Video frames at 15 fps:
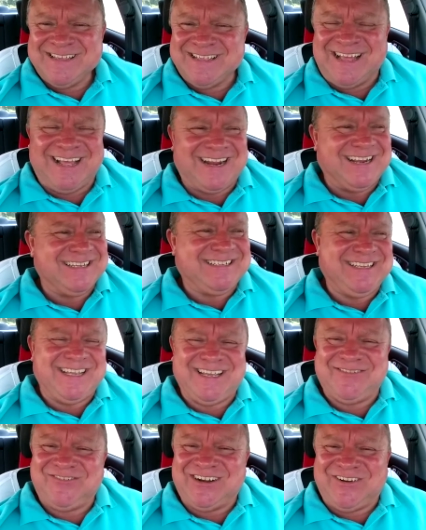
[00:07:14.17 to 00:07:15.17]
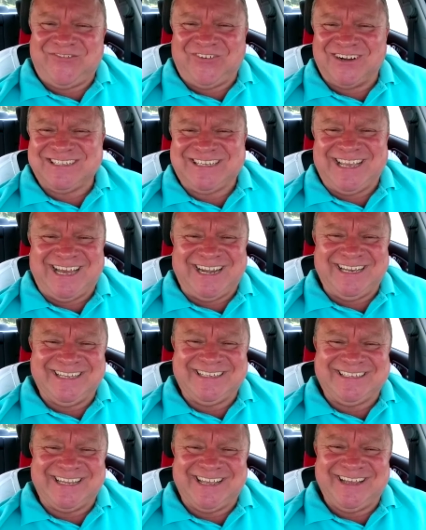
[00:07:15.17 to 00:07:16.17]
like I said, when I first got in
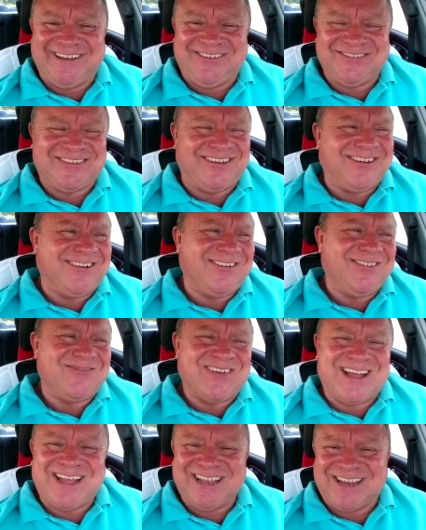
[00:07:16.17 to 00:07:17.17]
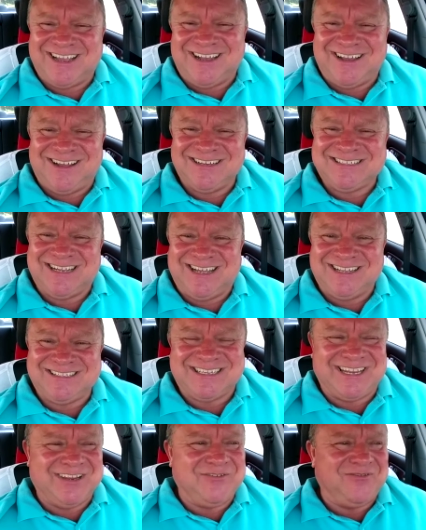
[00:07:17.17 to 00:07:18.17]
the oh my gosh, I'll
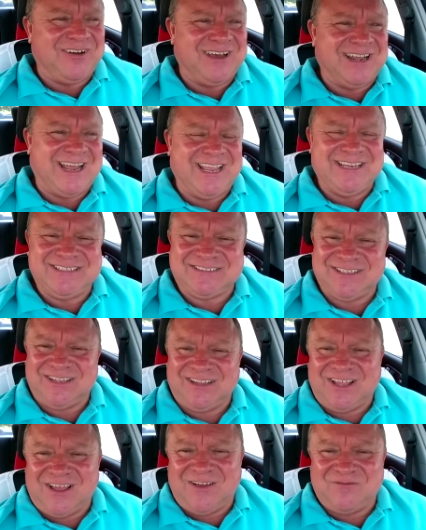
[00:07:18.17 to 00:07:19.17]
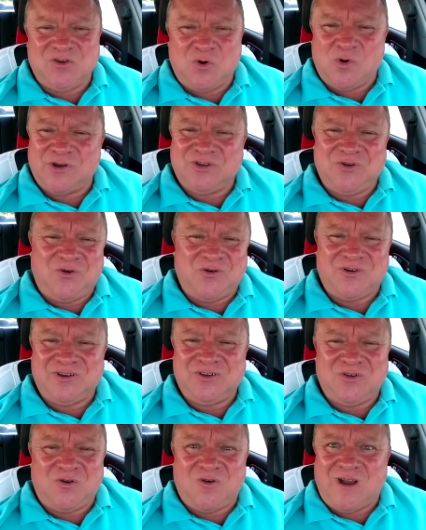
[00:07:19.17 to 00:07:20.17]
tell you what, I used to love going door
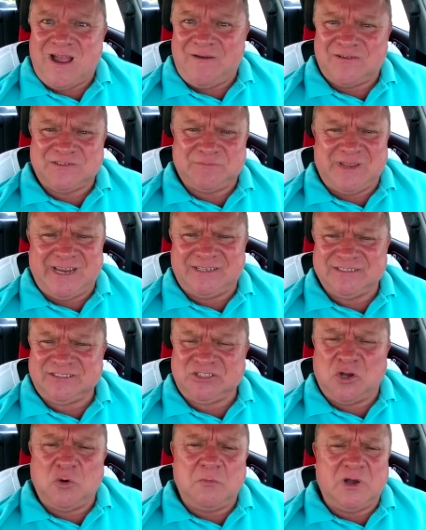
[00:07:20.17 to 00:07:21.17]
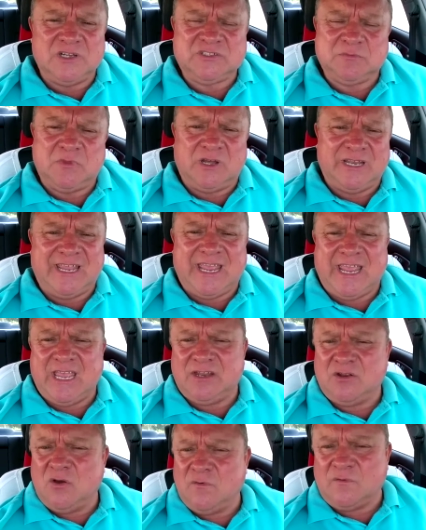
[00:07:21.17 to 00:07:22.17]
to door. I was making so much money,
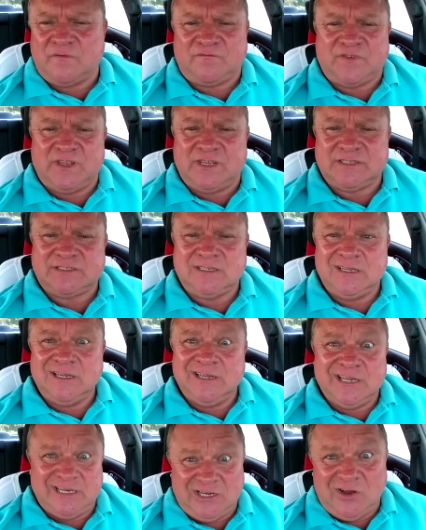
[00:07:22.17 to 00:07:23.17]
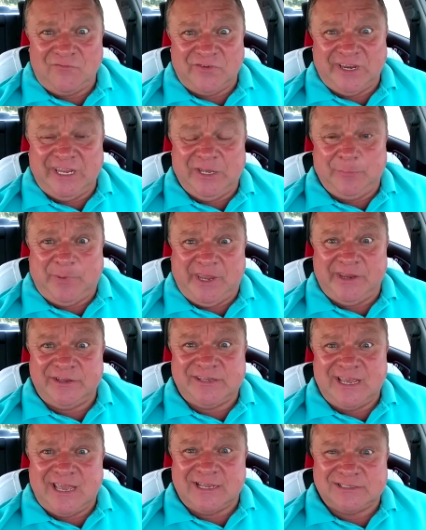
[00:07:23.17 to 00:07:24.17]
hand over fist. And don't forget to pay
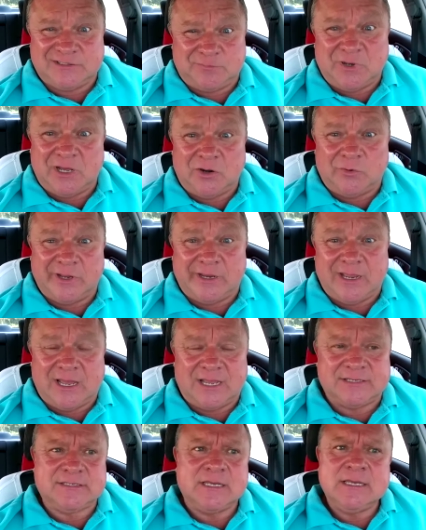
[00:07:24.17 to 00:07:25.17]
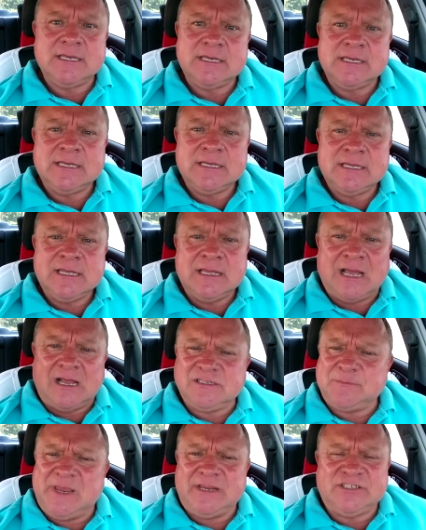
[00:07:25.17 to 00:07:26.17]
your taxes, by the way, guys. I
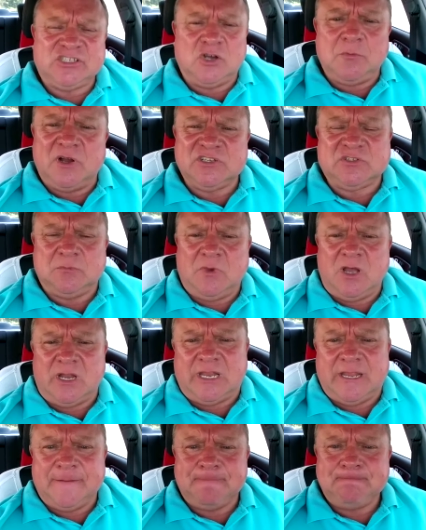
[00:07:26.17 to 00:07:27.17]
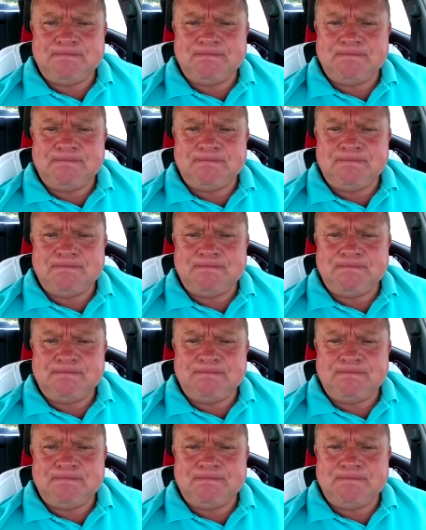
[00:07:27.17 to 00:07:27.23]
was making so much money.